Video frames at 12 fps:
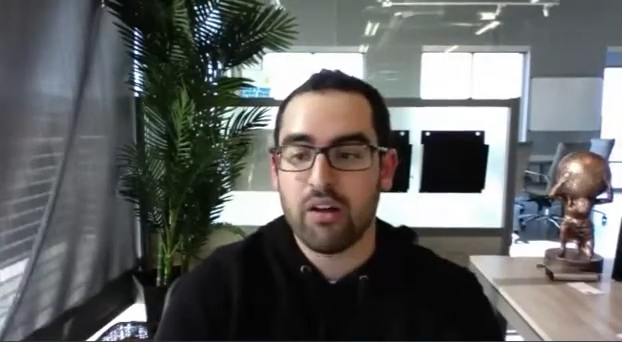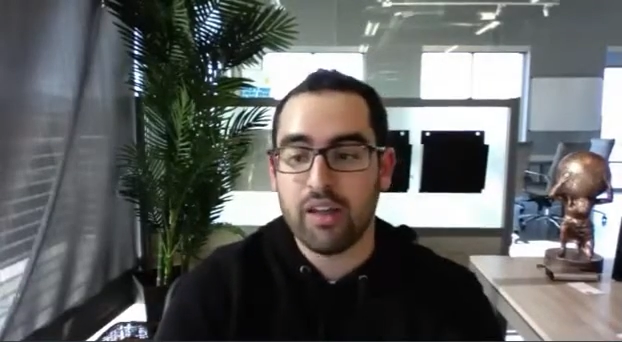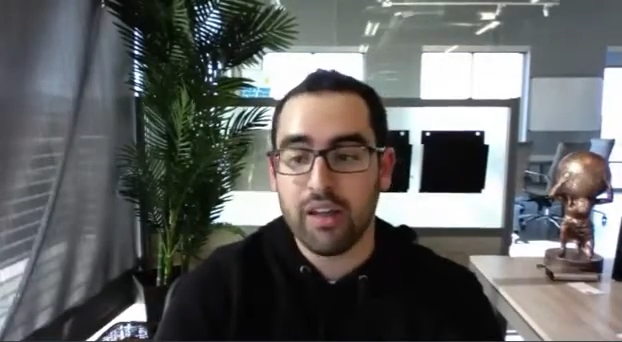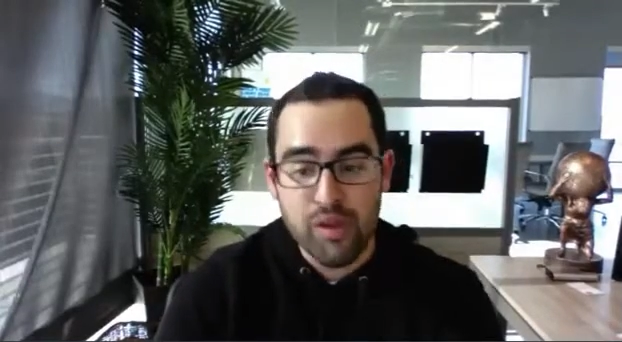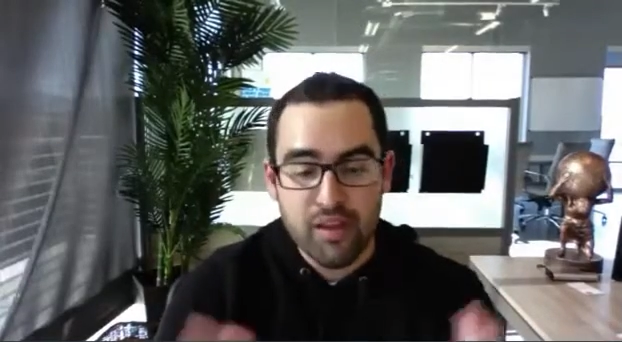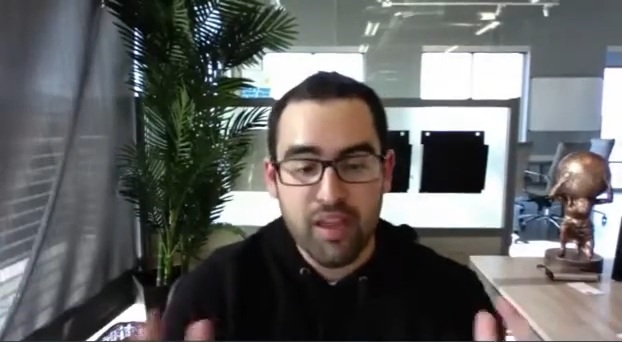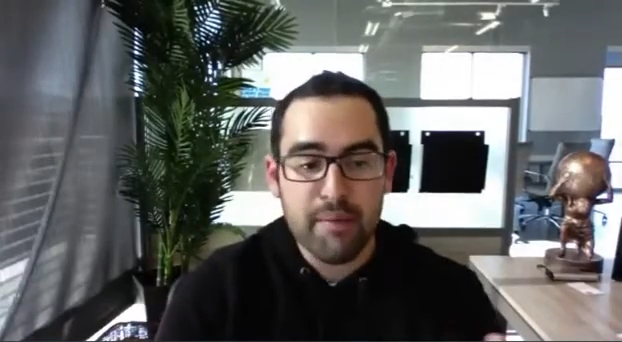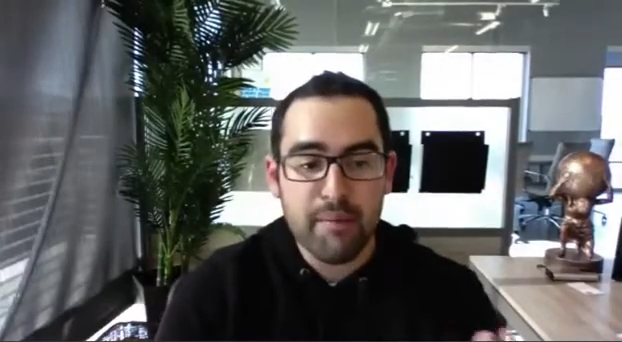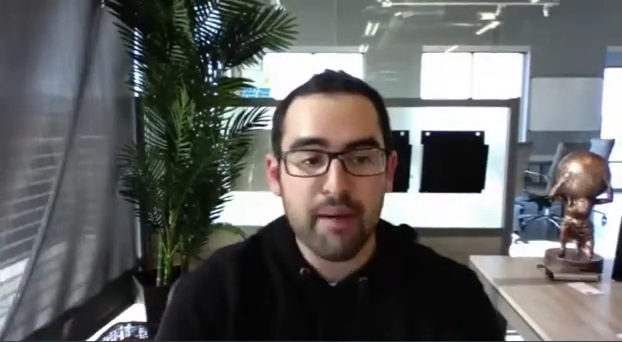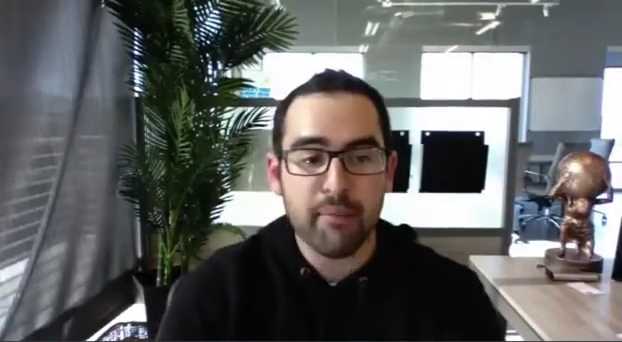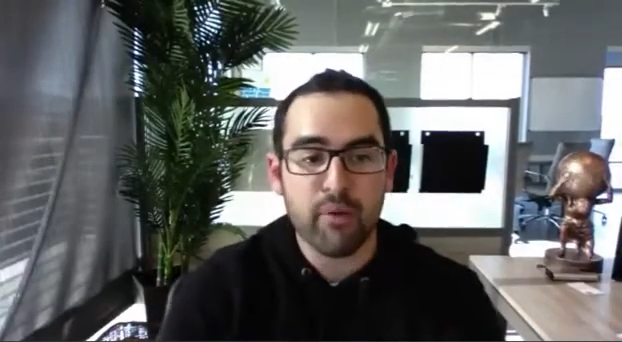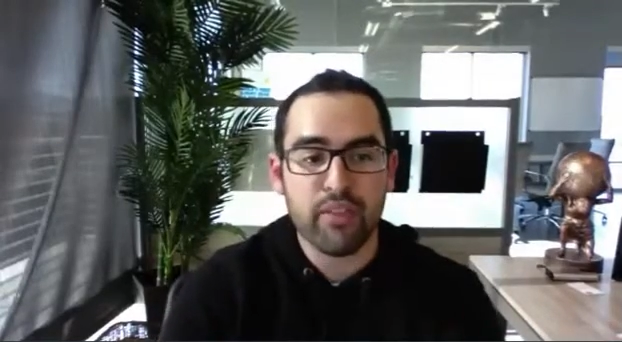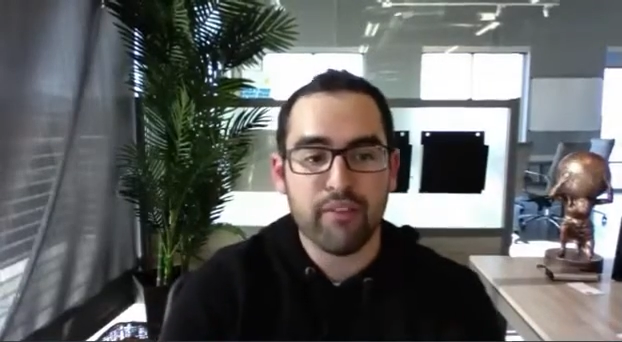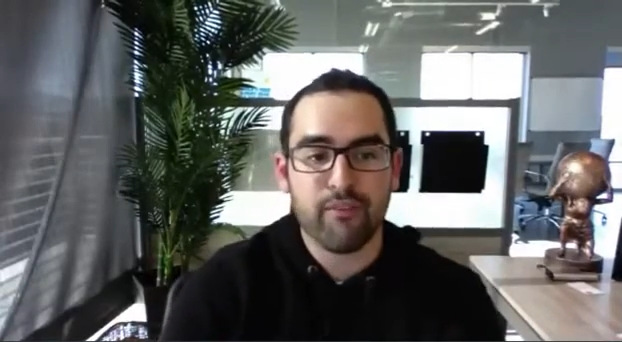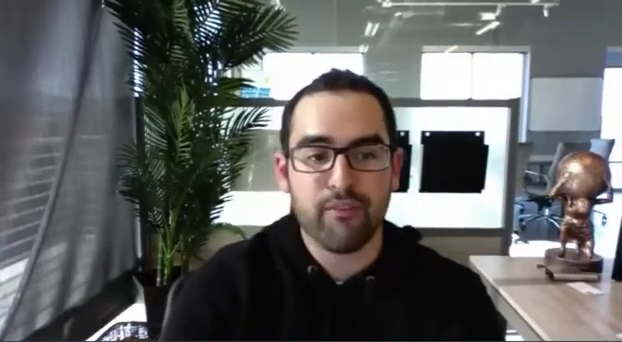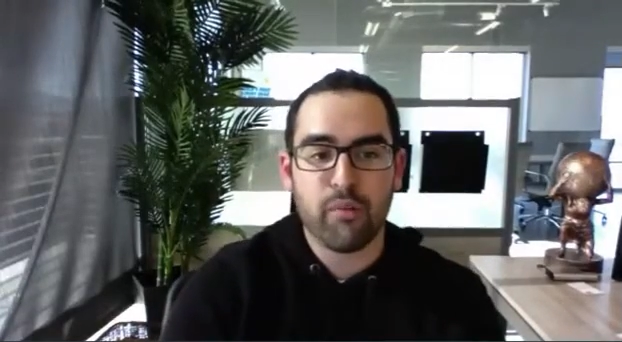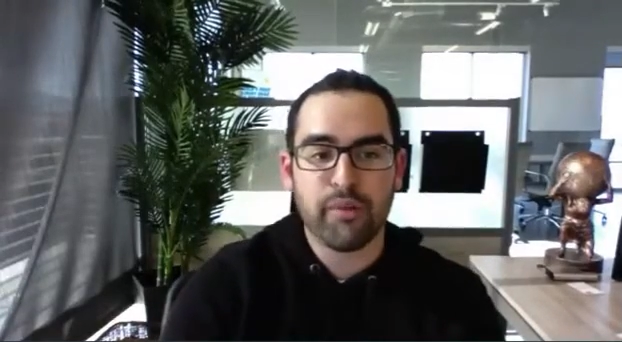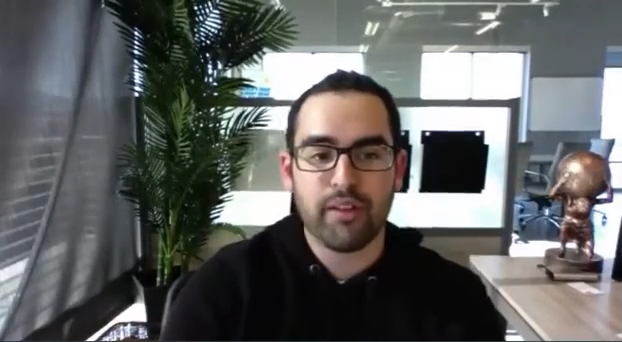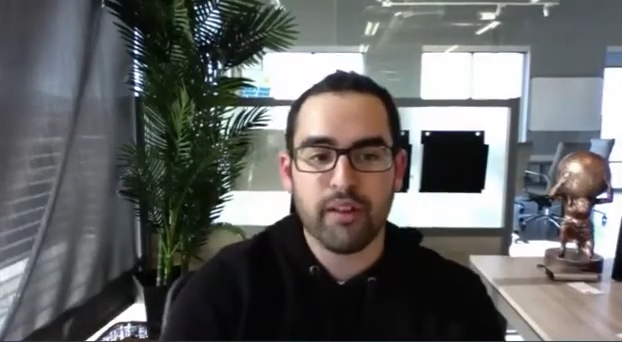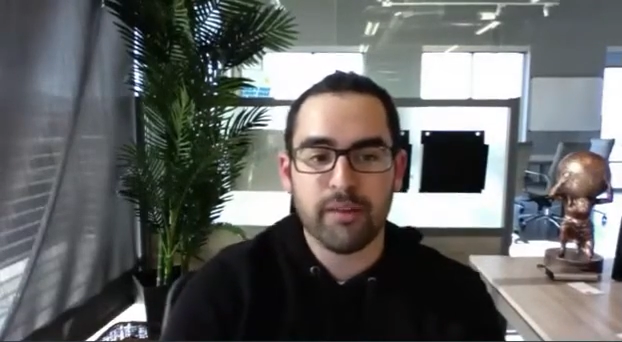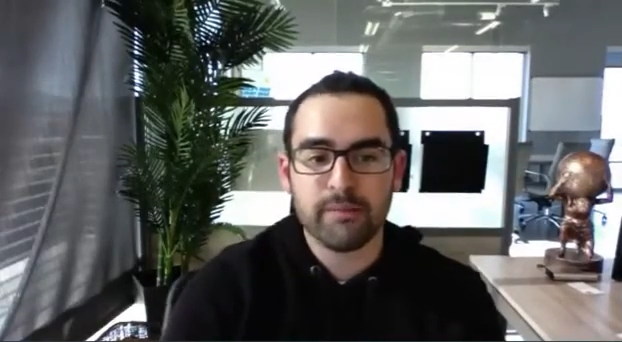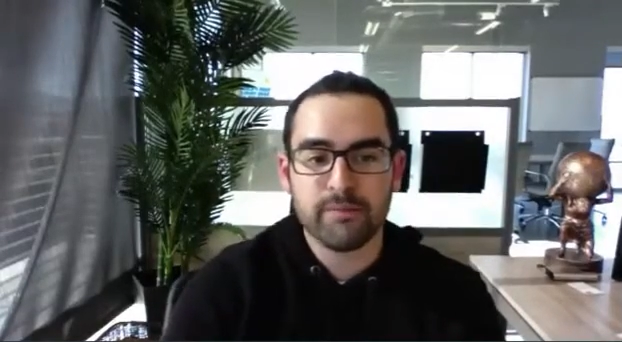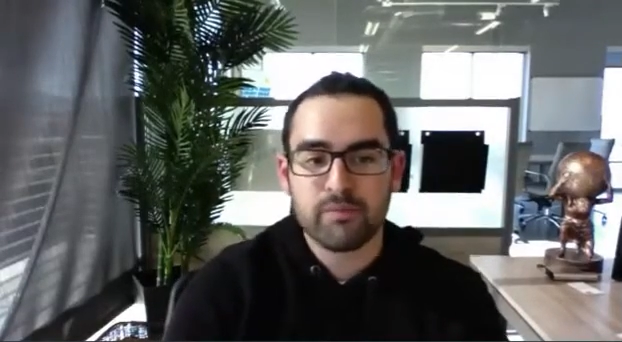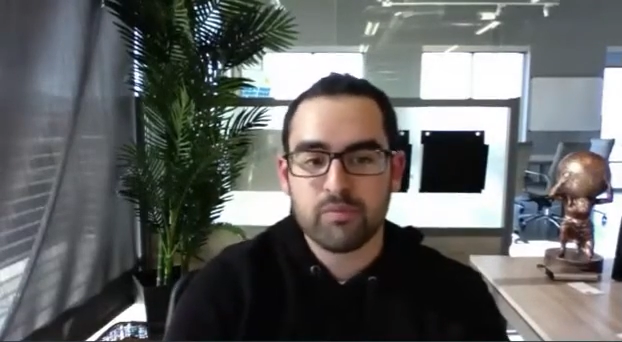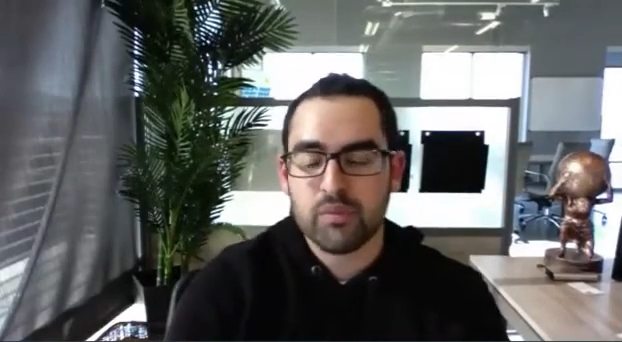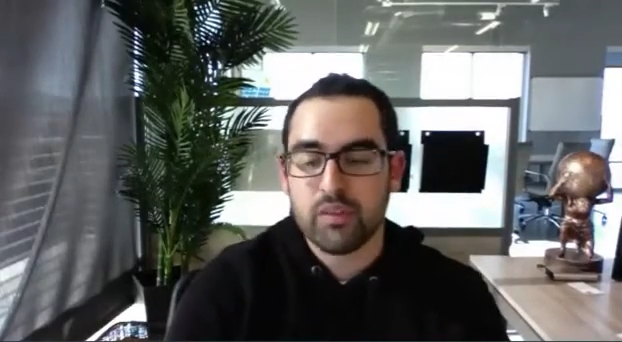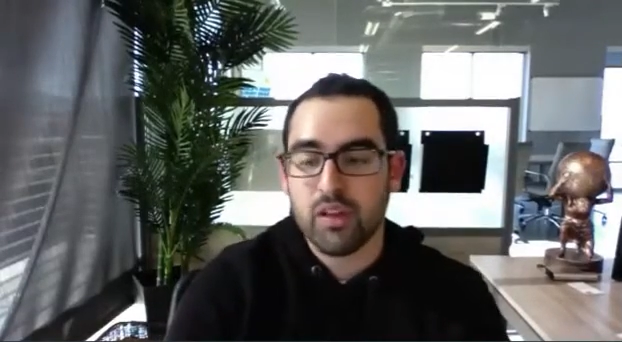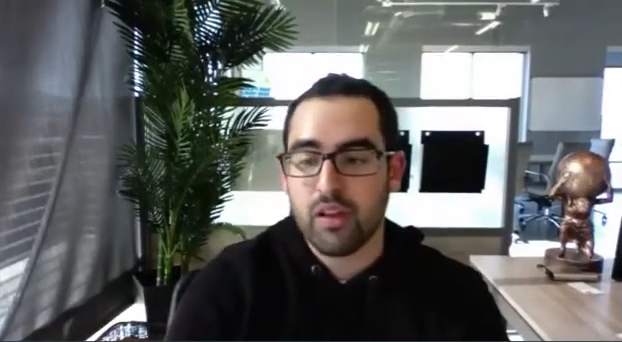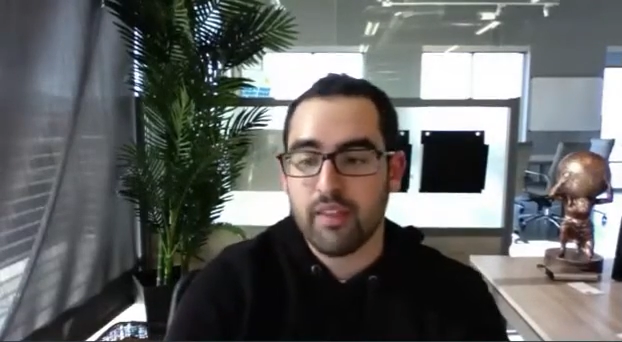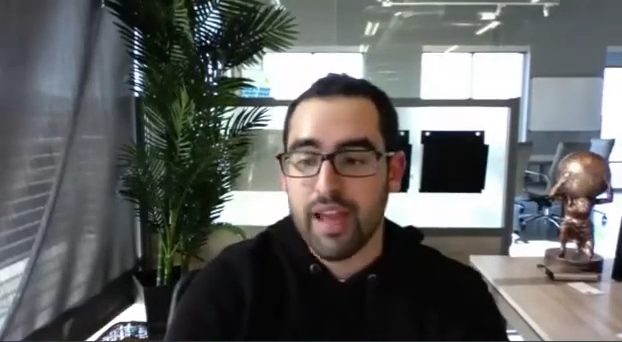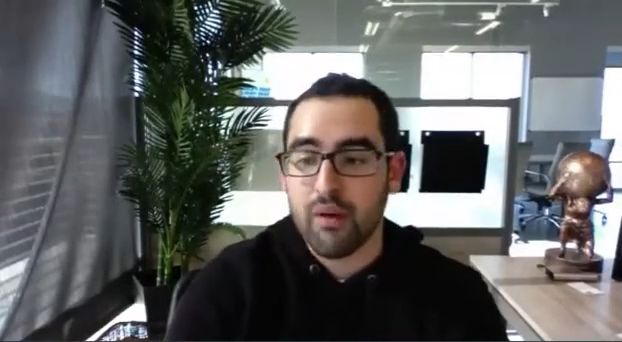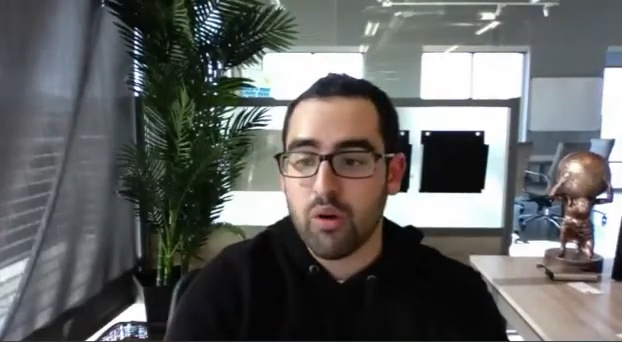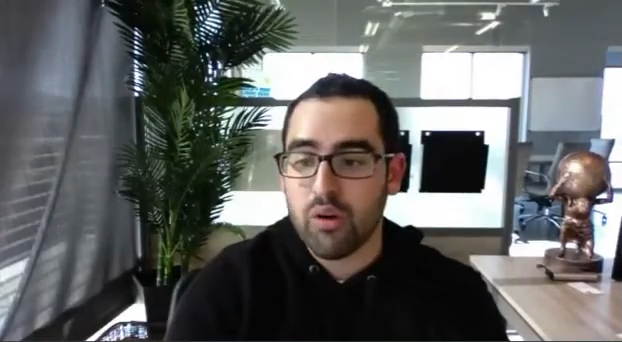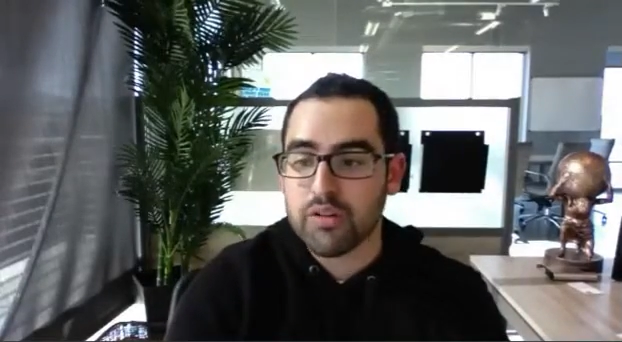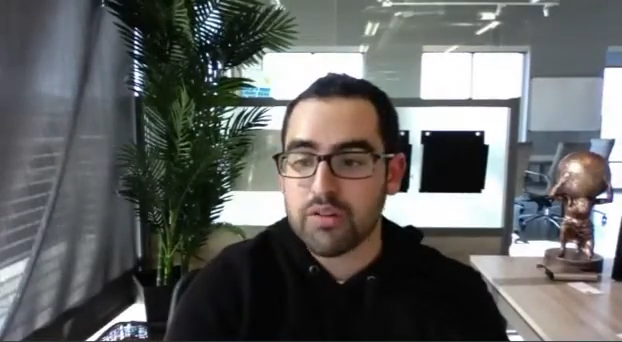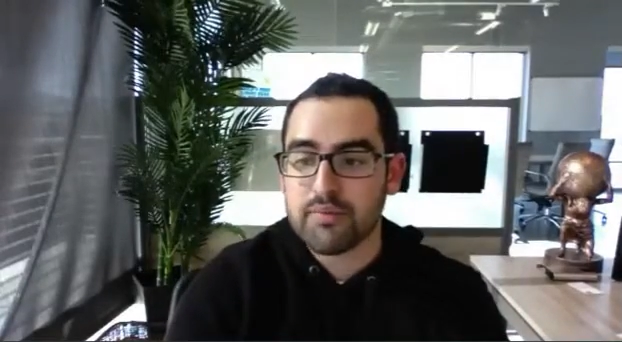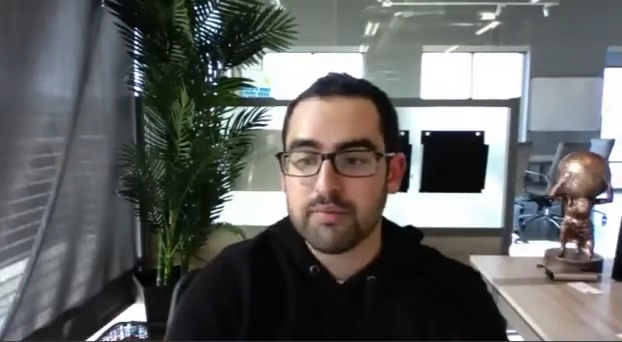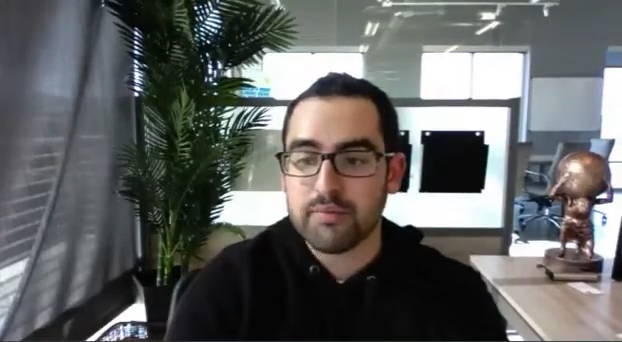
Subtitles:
And we came up with a formula that works.